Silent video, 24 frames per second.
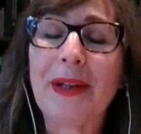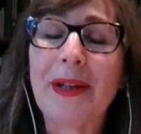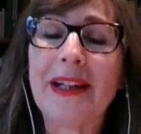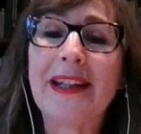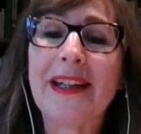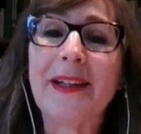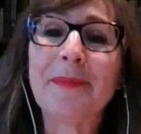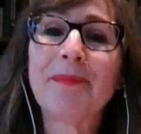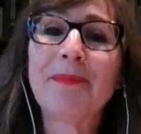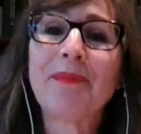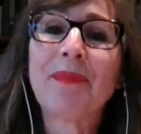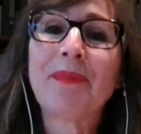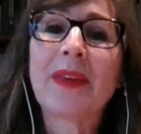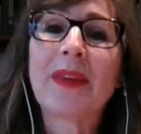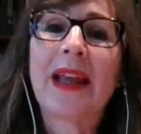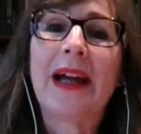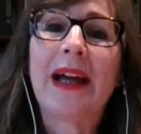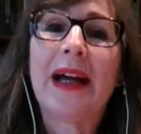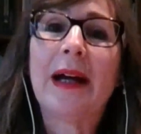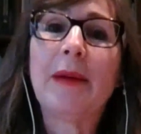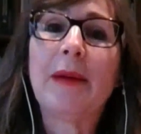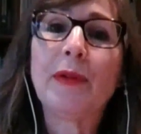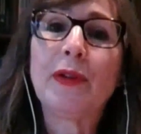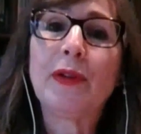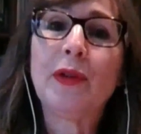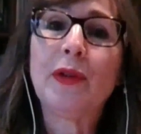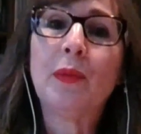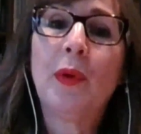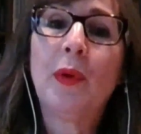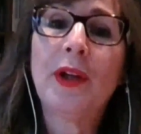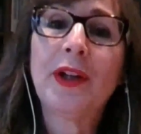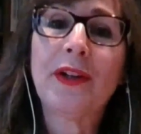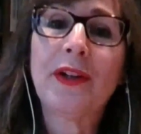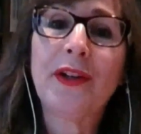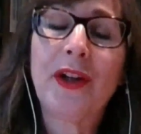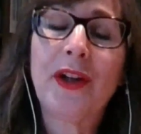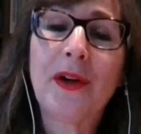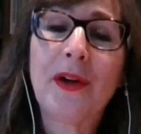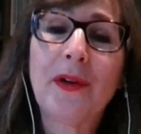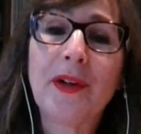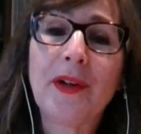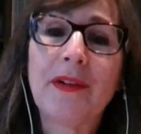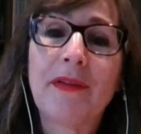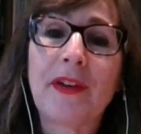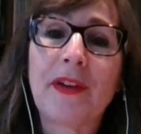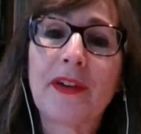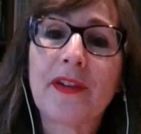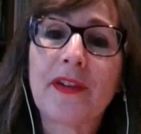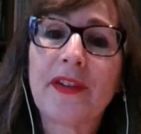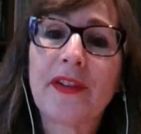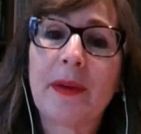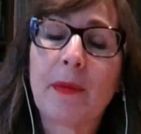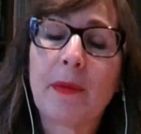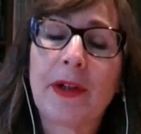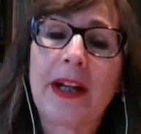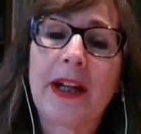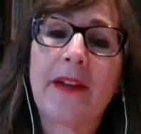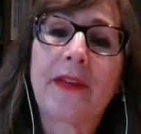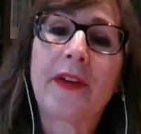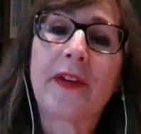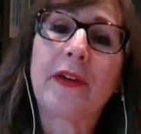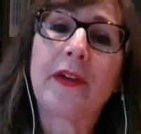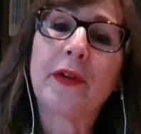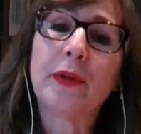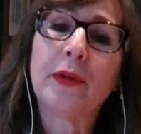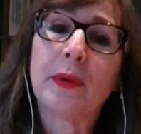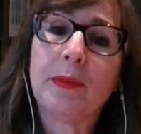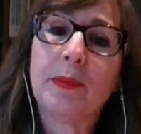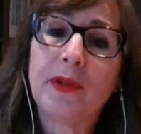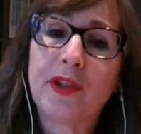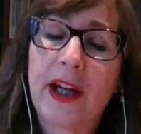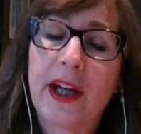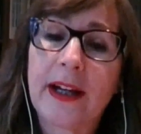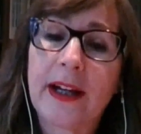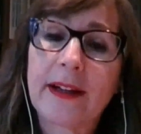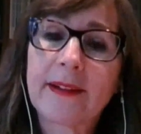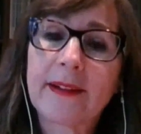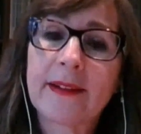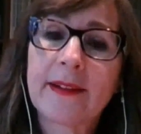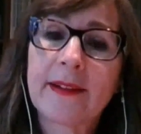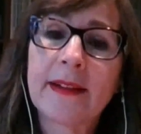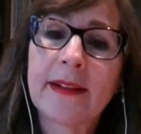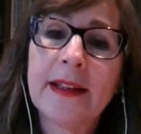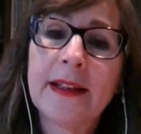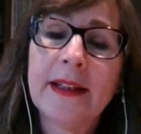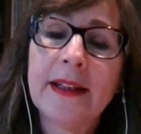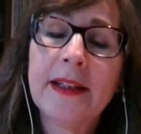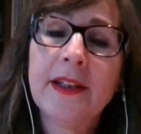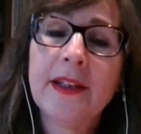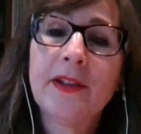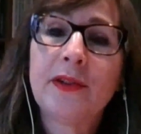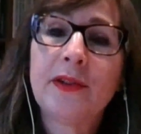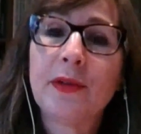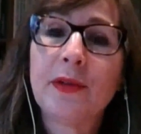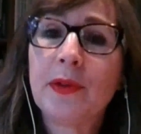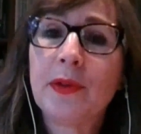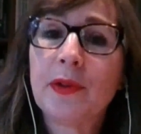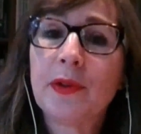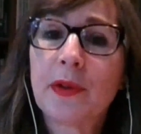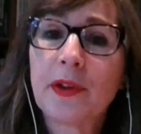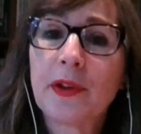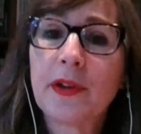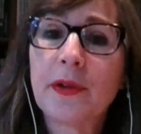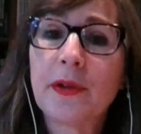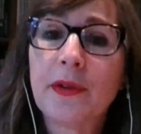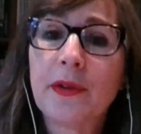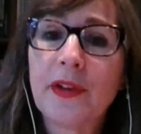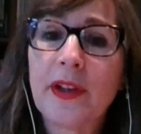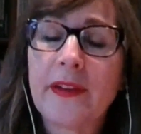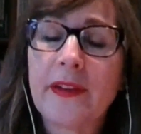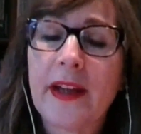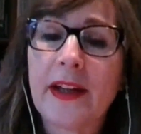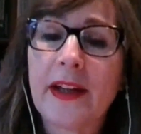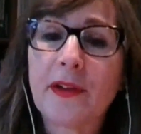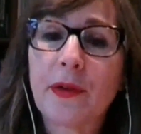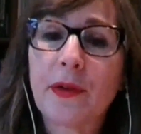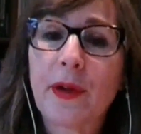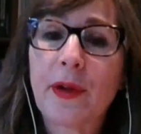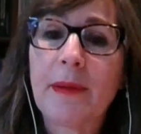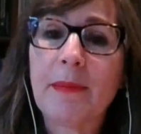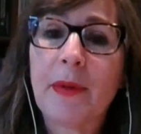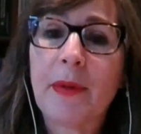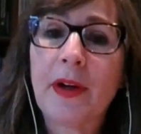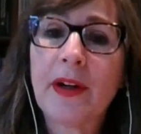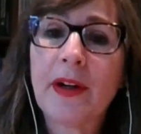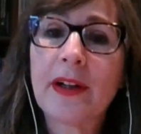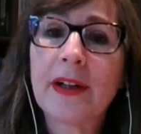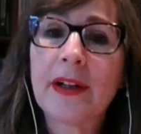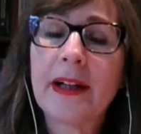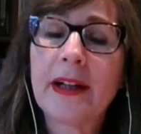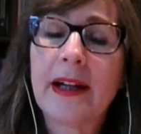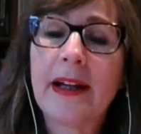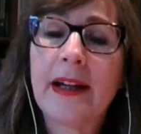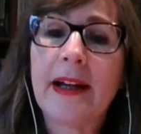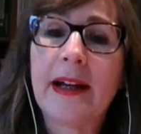being, you want to know if there's someone out there who objects to your using that trademark.